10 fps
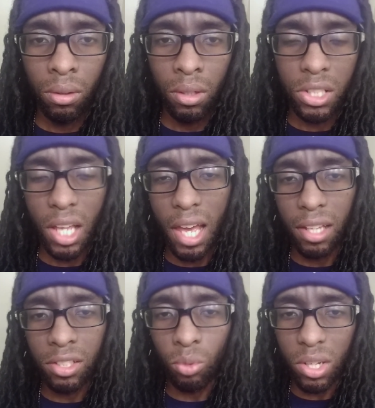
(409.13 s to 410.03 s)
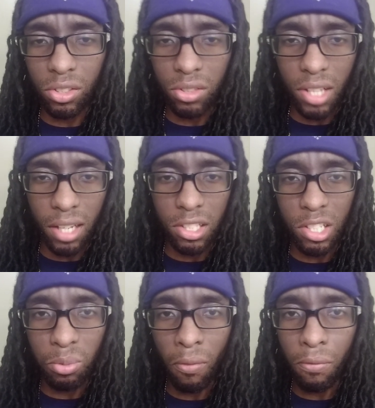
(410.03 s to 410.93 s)
Science, Western science is
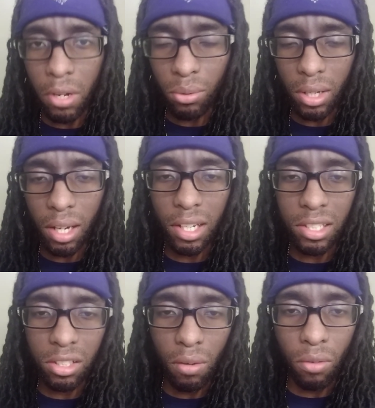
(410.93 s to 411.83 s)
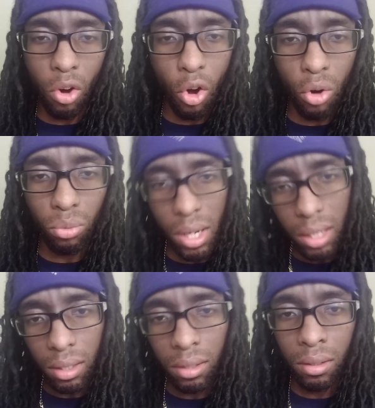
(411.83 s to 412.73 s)
just figuring out that stuff
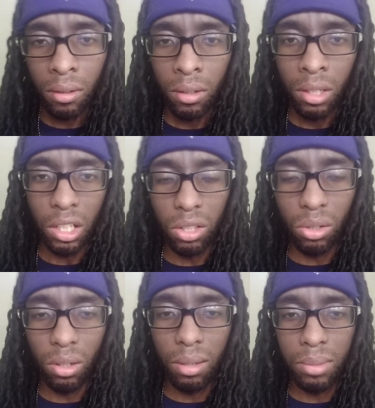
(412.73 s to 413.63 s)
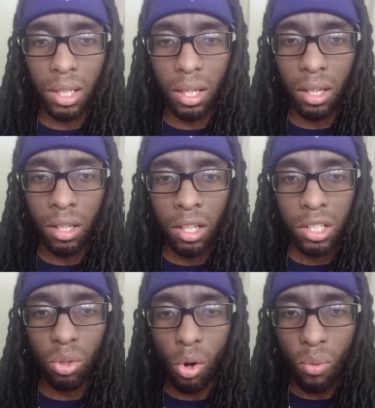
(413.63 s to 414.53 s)
already. You know what I'm saying?
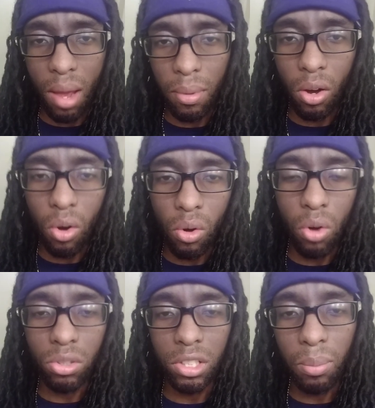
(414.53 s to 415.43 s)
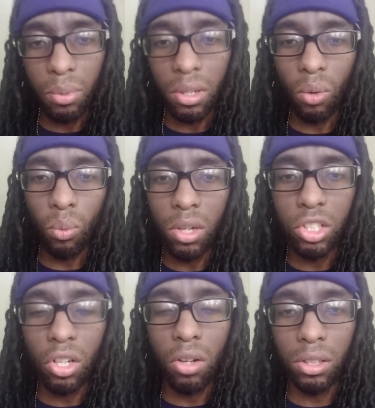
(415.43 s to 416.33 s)
So the rabbit hole goes deeper than what
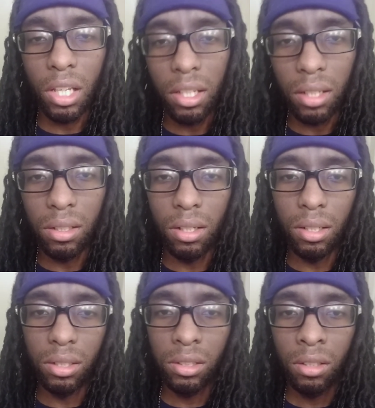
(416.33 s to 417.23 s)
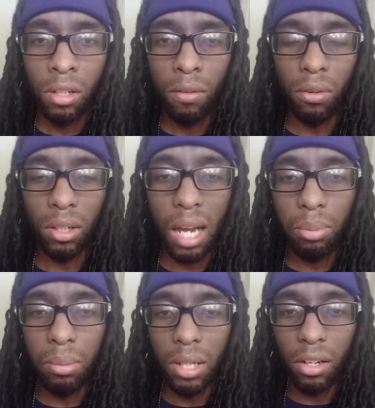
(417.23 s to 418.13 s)
y'all think it does for a lot of
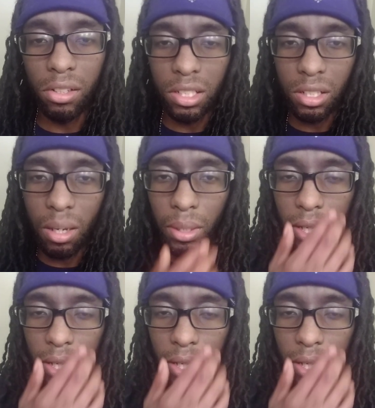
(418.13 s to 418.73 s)
people that are just coming